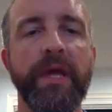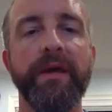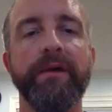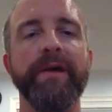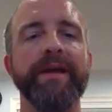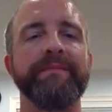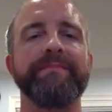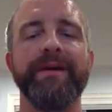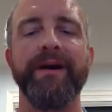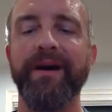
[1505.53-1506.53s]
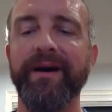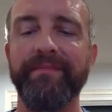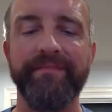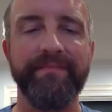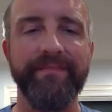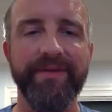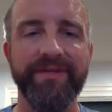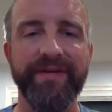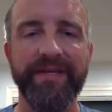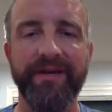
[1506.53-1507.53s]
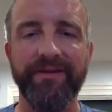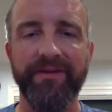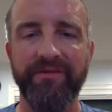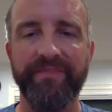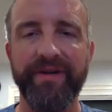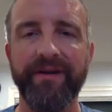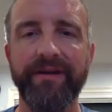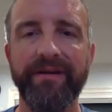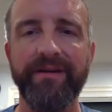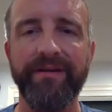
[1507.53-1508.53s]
Great. Let's make that a little bit bigger.